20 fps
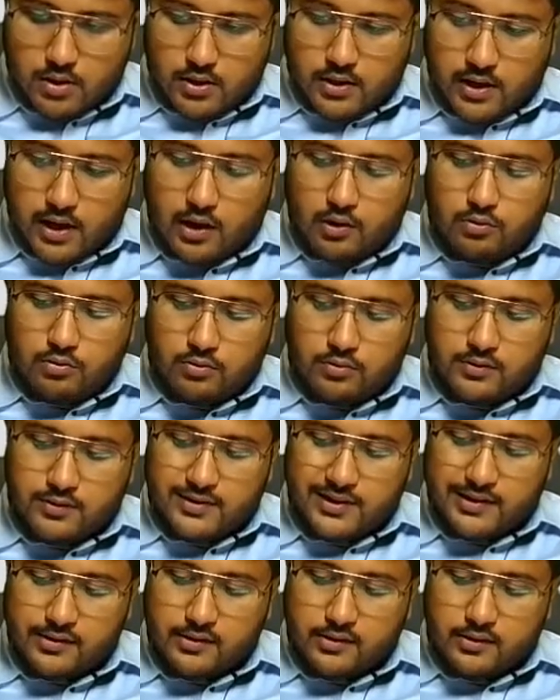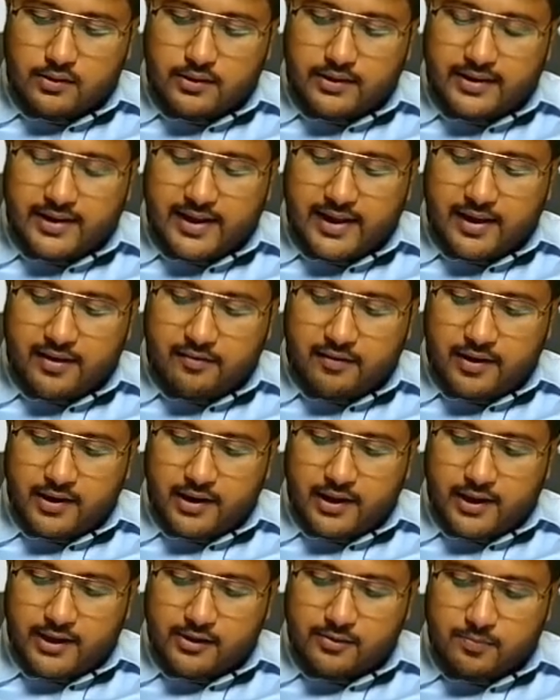Now, since David
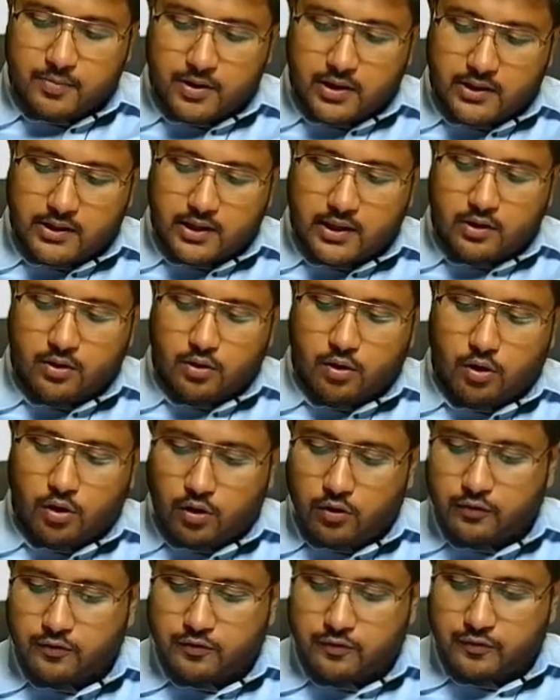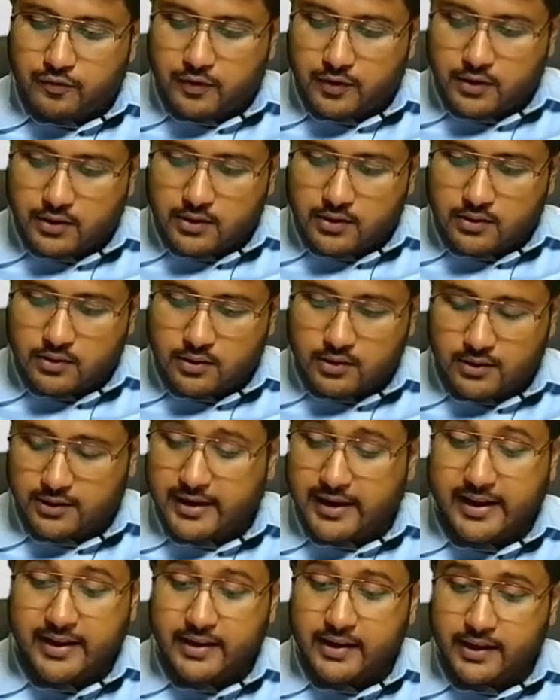is brother of
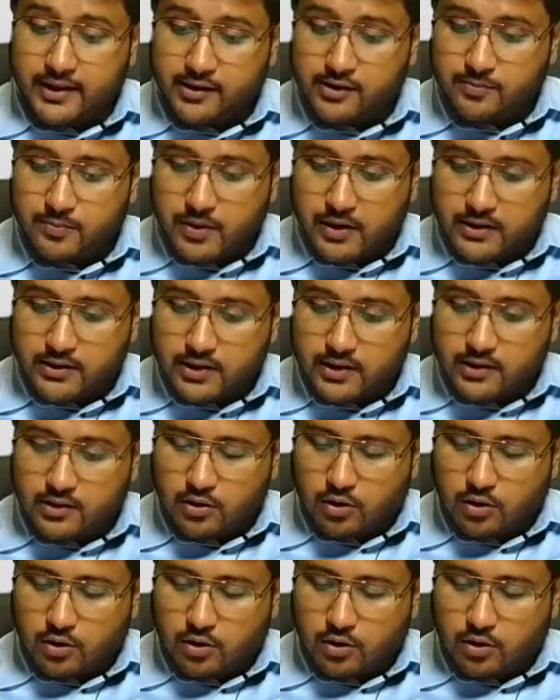Danny is brother